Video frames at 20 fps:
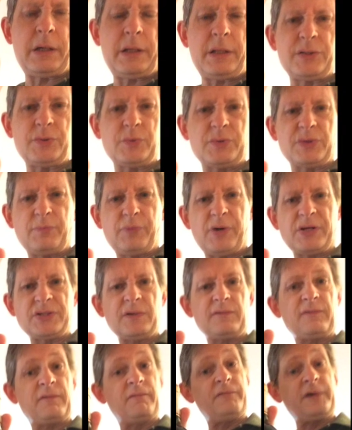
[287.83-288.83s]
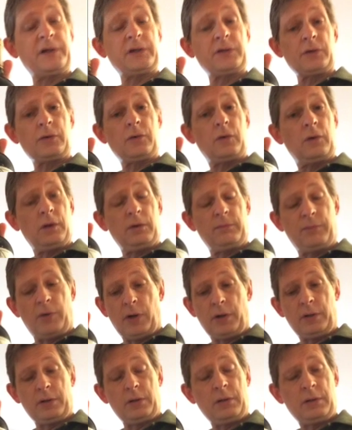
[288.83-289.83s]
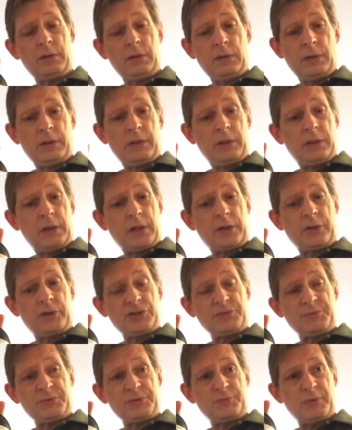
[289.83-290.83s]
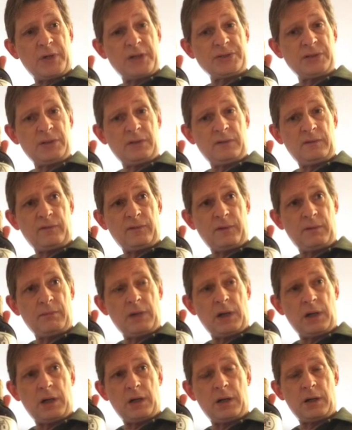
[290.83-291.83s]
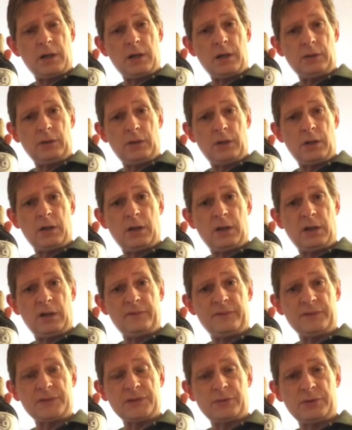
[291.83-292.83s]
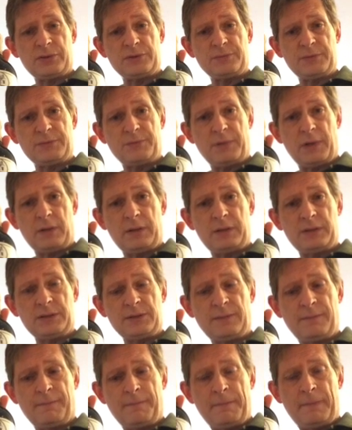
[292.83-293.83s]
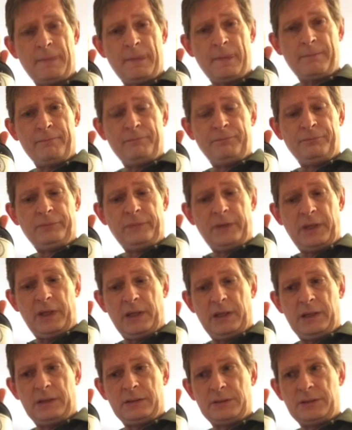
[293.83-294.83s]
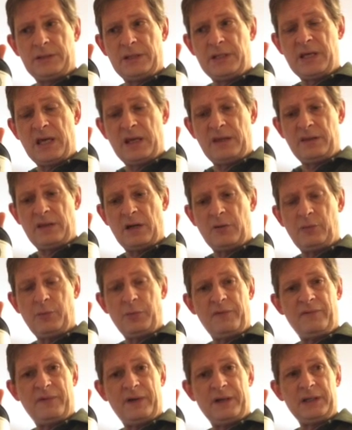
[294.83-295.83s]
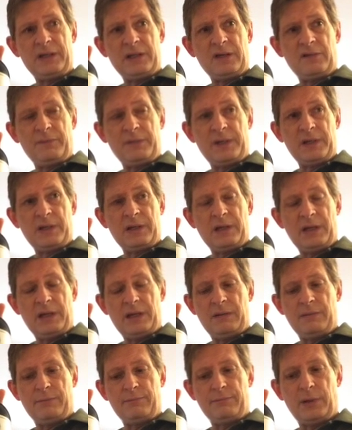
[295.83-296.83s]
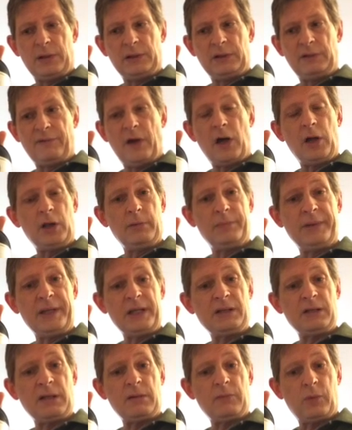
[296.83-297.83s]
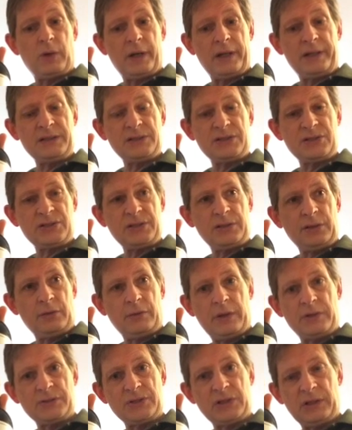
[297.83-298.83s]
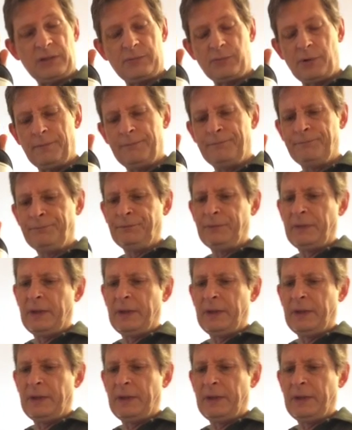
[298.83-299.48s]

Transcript: this was a present from Victor Colburn, a Christmas present from our law office Christmas parties. And he thought it would be funny to give me a bottle of Albany Club wine, since he knew I was a liberal.